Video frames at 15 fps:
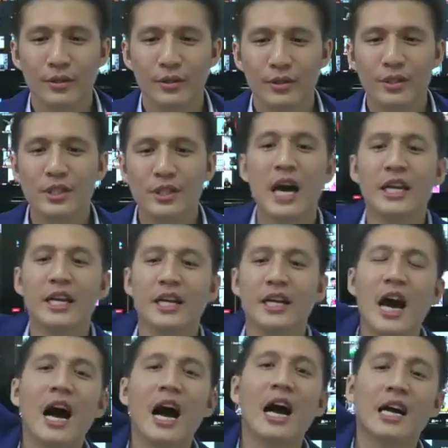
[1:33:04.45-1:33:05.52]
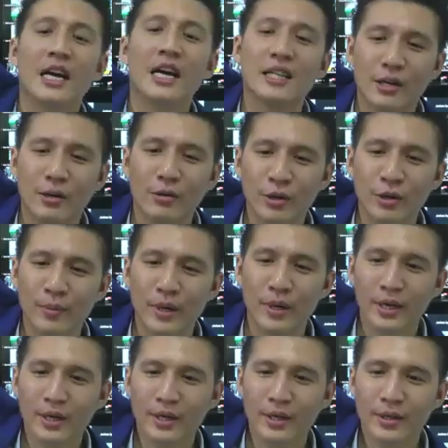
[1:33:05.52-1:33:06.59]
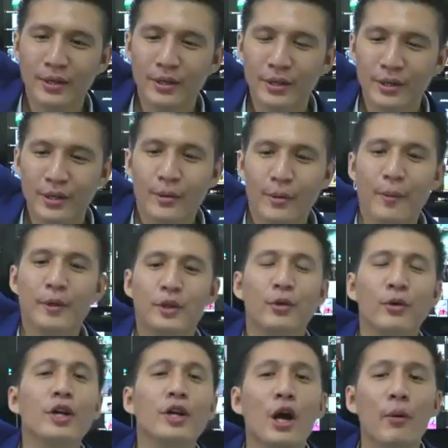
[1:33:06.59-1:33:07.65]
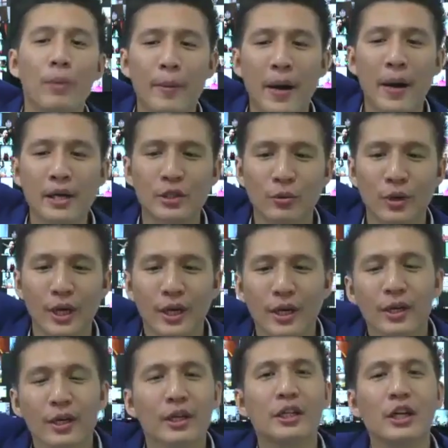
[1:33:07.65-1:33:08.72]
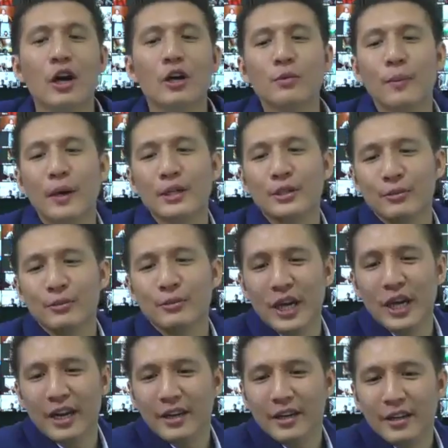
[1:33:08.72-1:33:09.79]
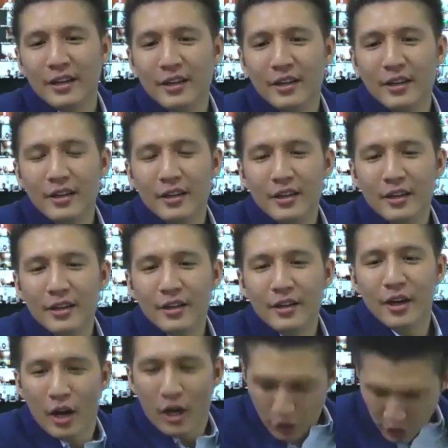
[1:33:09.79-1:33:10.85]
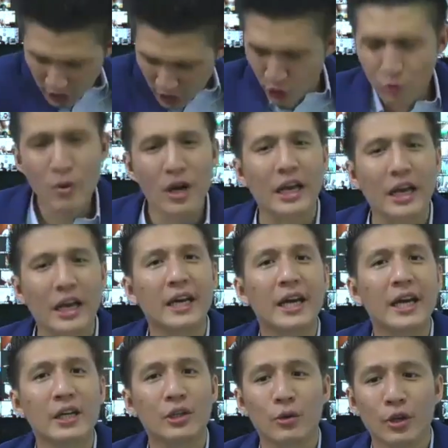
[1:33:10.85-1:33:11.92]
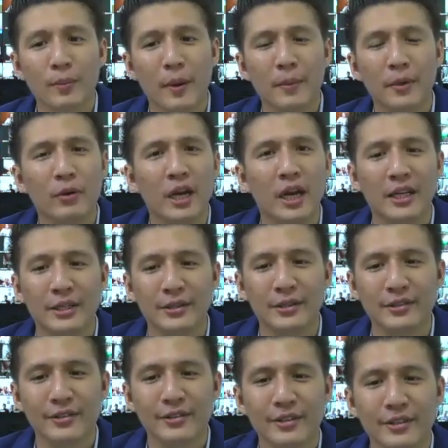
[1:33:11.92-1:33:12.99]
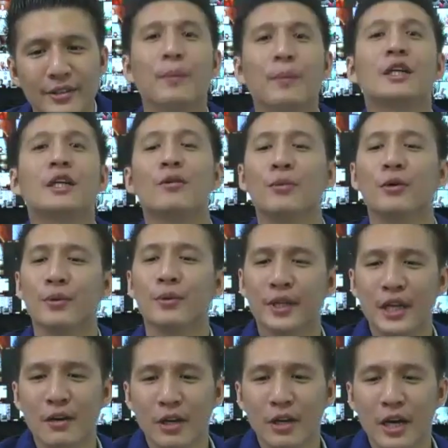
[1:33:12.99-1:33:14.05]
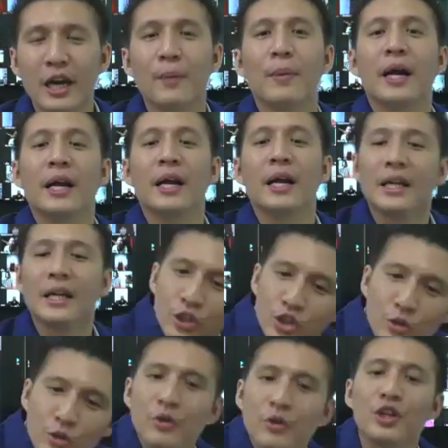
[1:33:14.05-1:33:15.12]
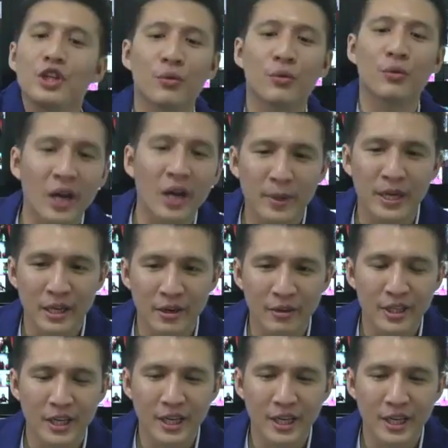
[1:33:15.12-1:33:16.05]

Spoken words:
Saranga agada gongi. We throw near Bamasone, Taumomasunga. Yeshua, can I adore him? Matola de, I'm a Taumo Major, Arabale, spiritual ran in my yard.